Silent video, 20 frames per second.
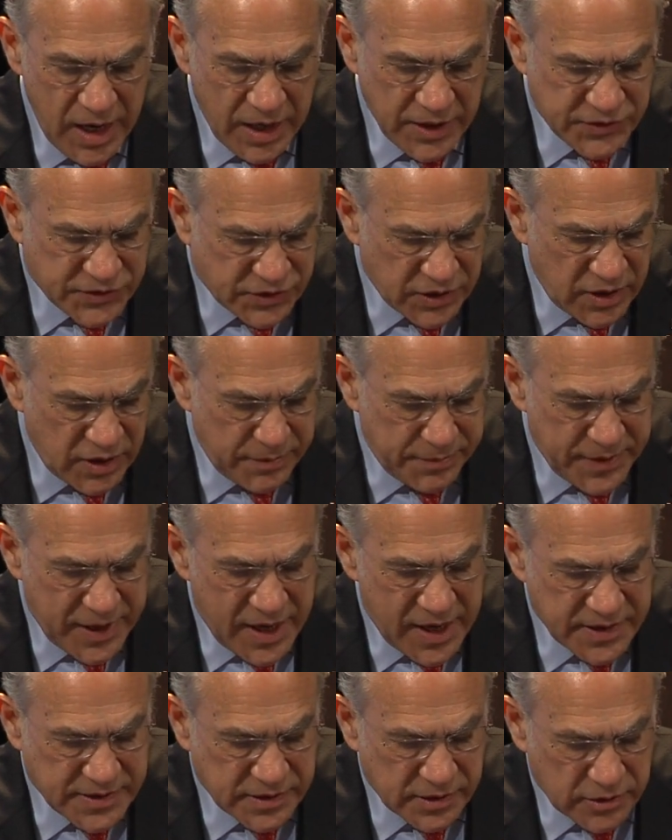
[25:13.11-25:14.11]
and serve
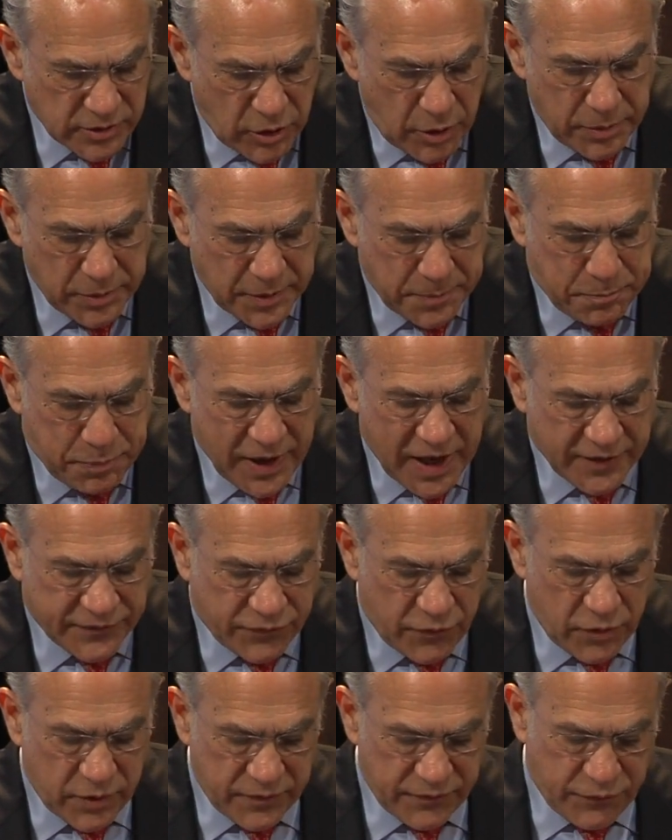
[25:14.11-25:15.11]
as a global
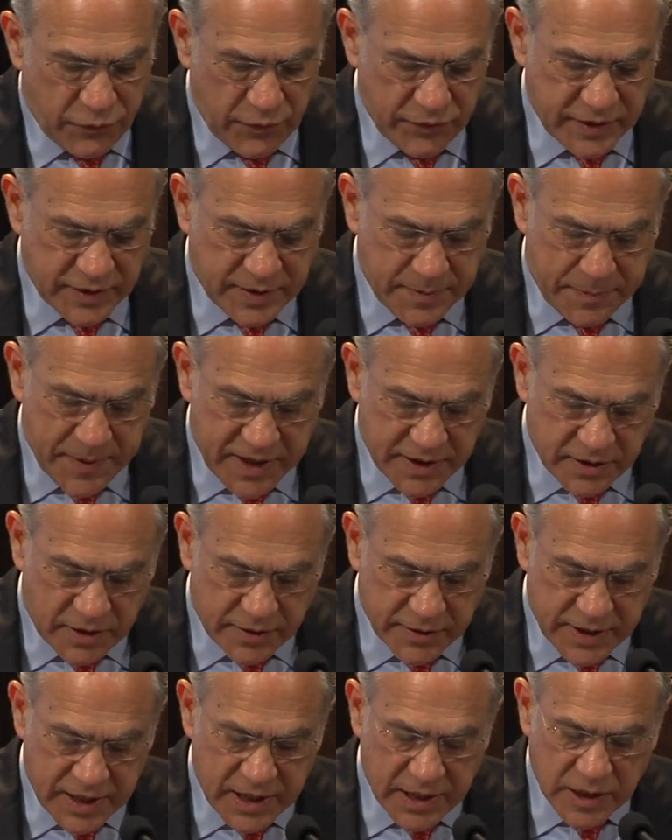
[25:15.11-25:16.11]
platform for the debate
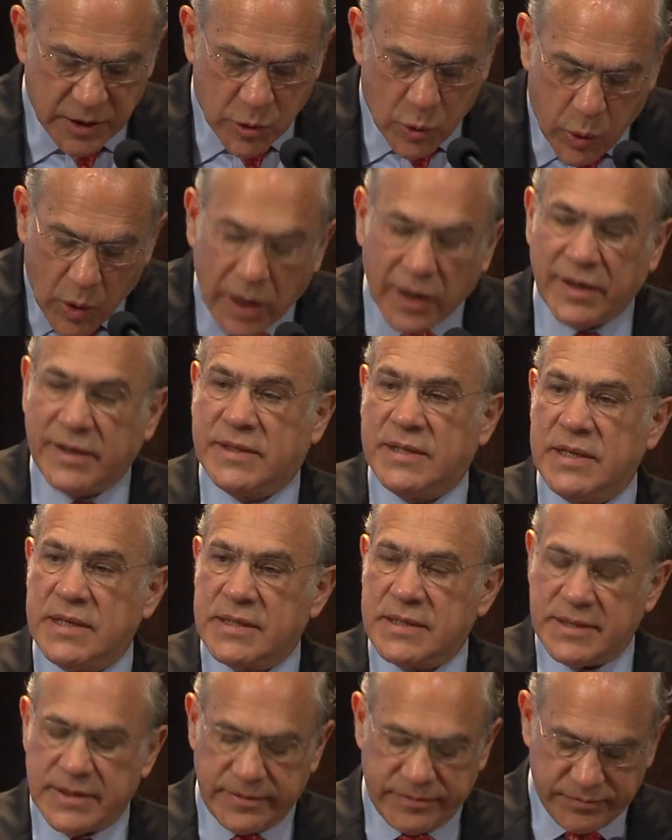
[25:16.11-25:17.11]
on
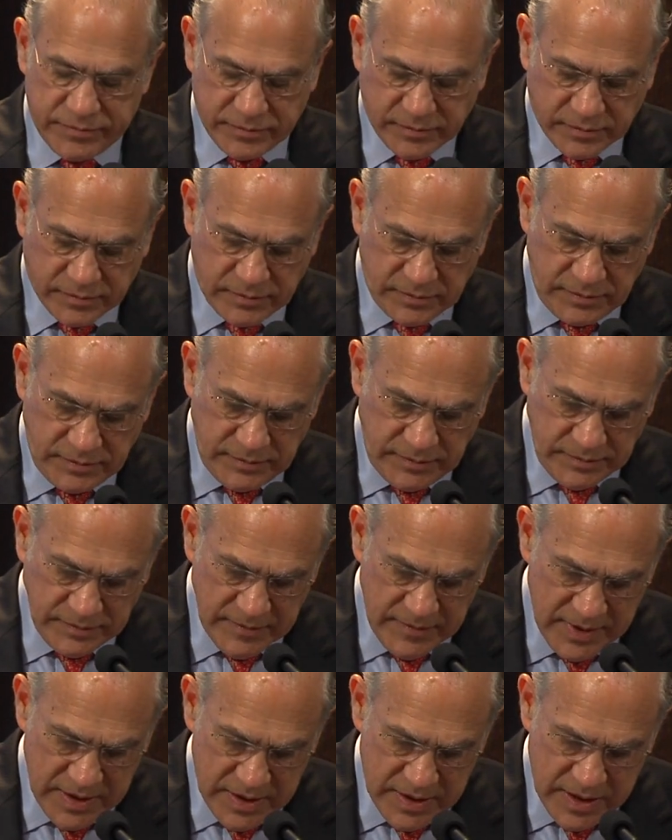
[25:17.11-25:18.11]
inequalities.
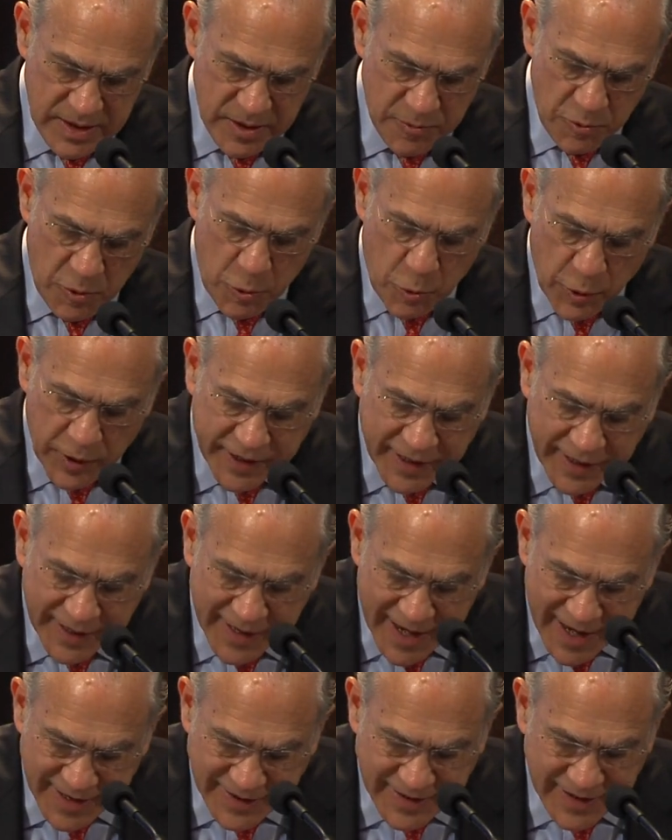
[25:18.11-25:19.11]
We're working
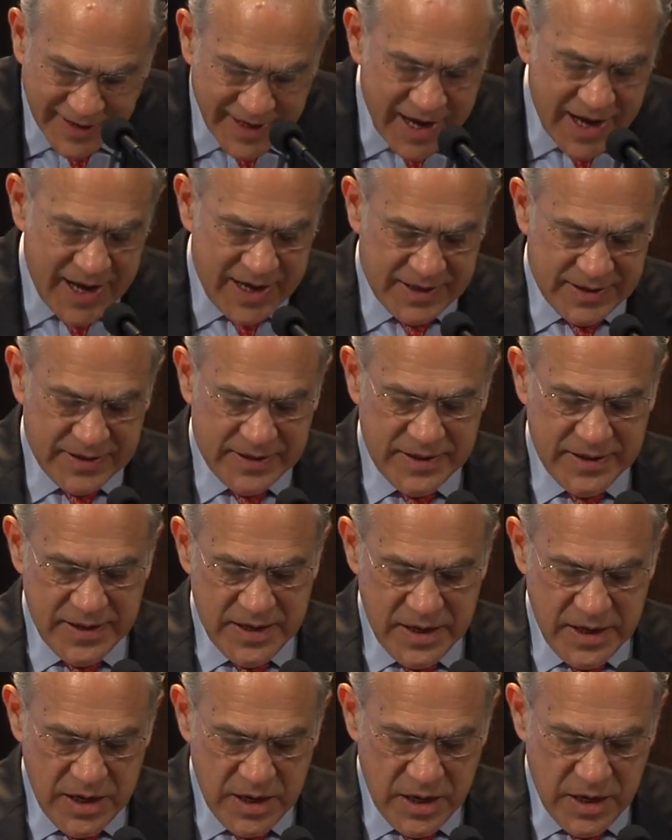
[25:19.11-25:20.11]
hand in hand,
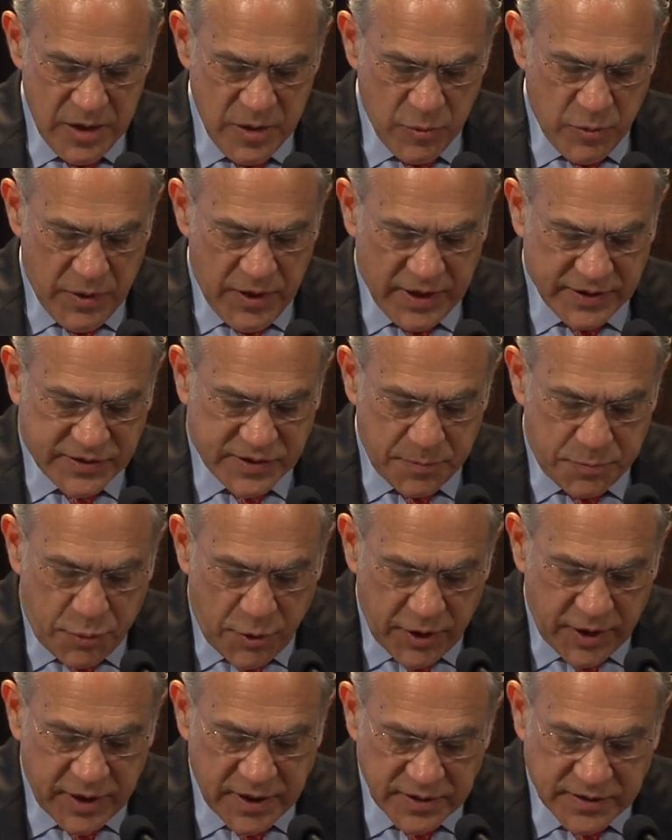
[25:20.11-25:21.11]
well, at
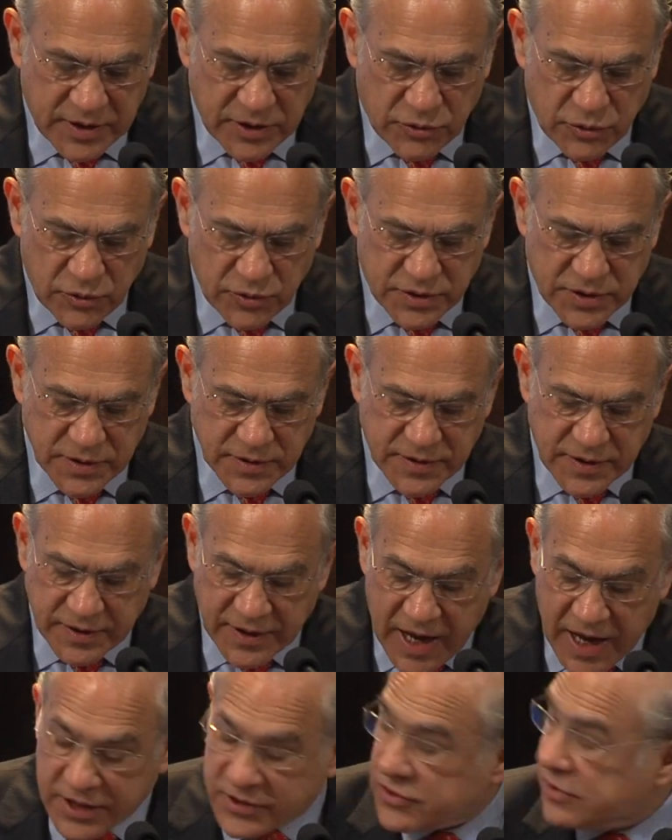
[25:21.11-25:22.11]
supporting institutions, the
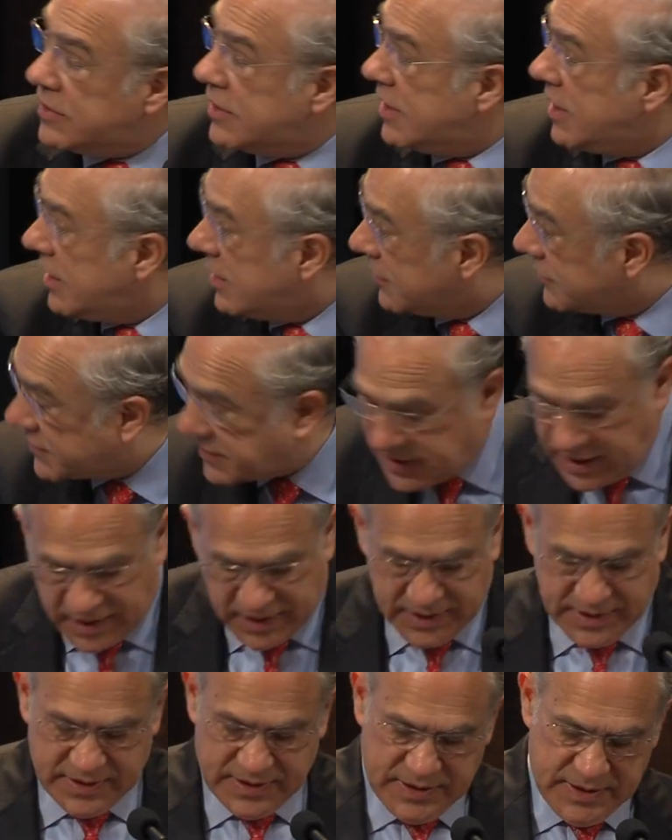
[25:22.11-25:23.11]
National League of
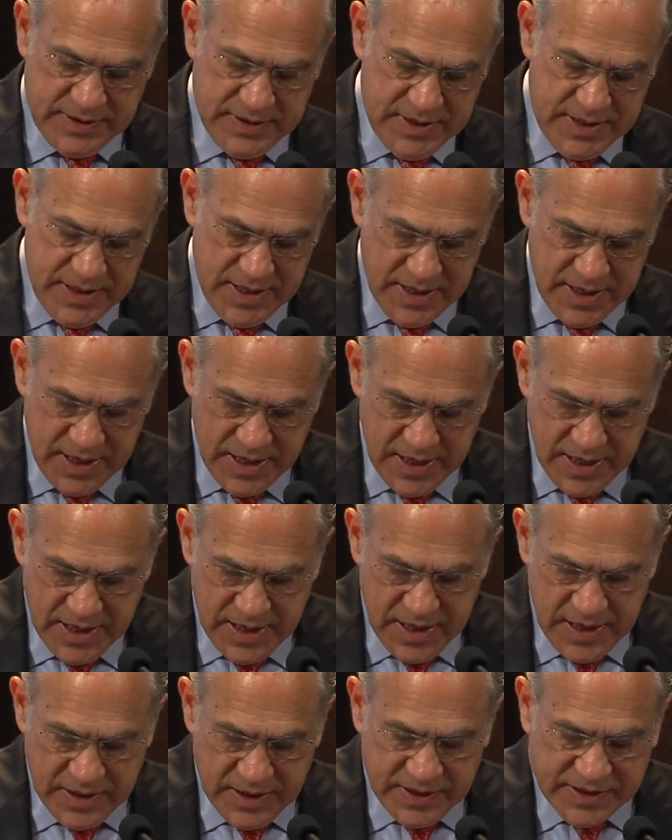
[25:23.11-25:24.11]
Cities,
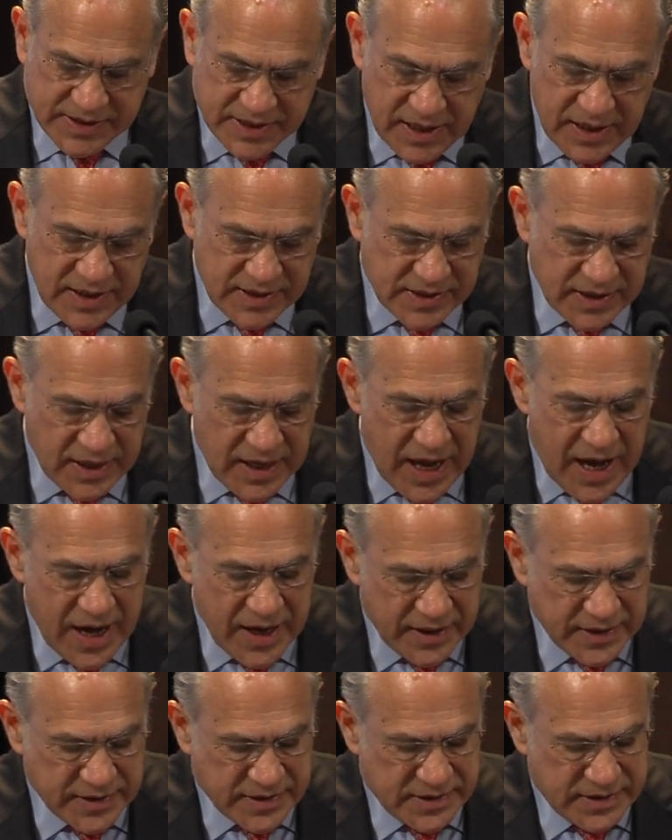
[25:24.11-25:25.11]
the Cities
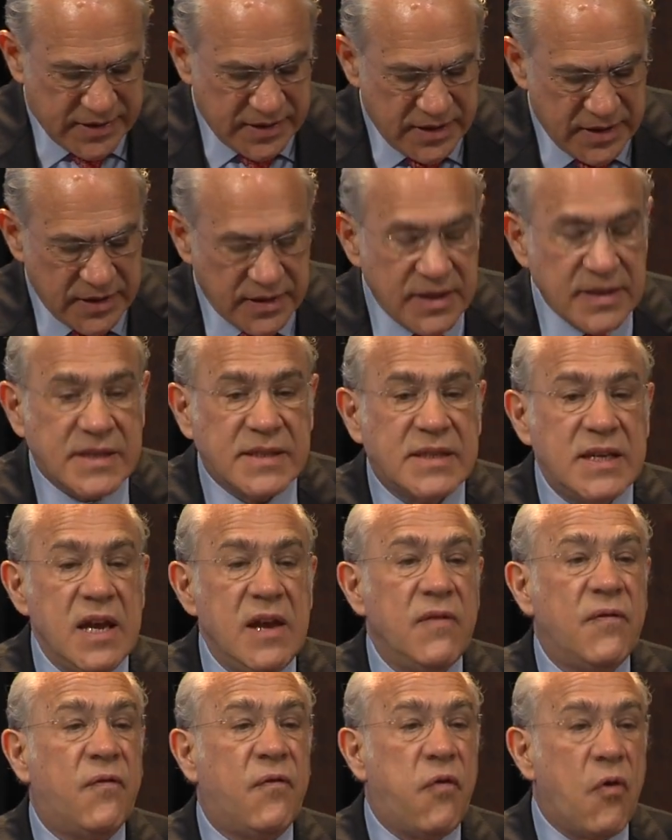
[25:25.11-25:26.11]
Alliance, the
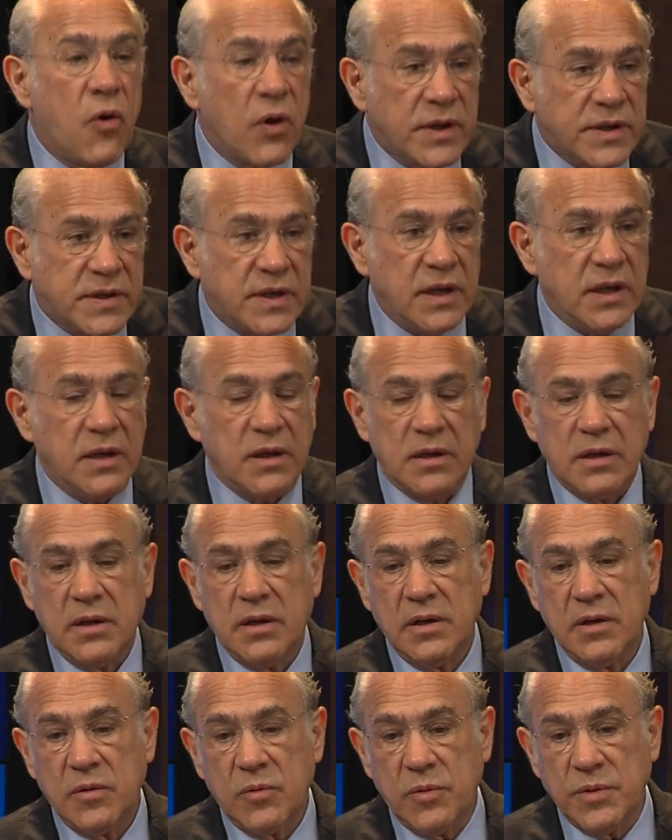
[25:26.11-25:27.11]
C40,
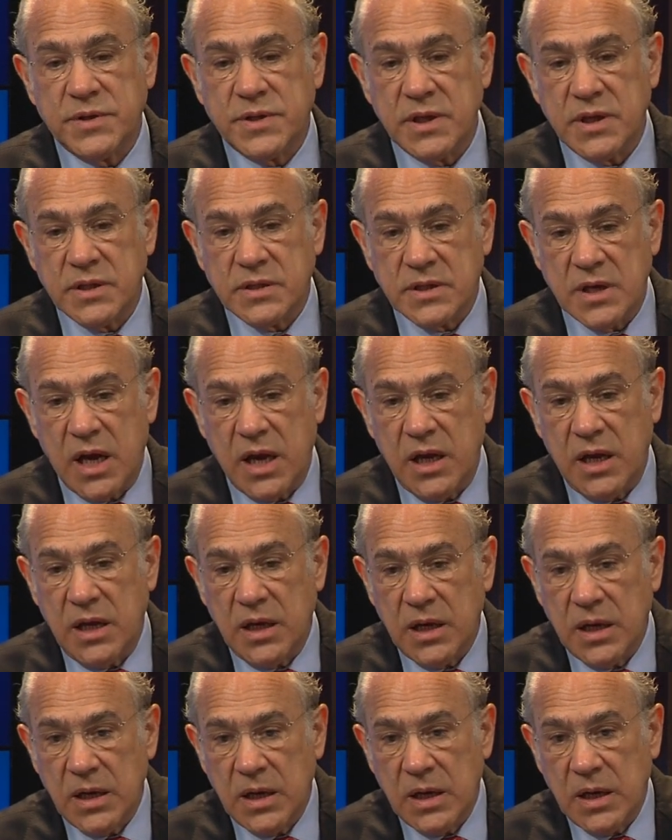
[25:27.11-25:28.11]
which is a,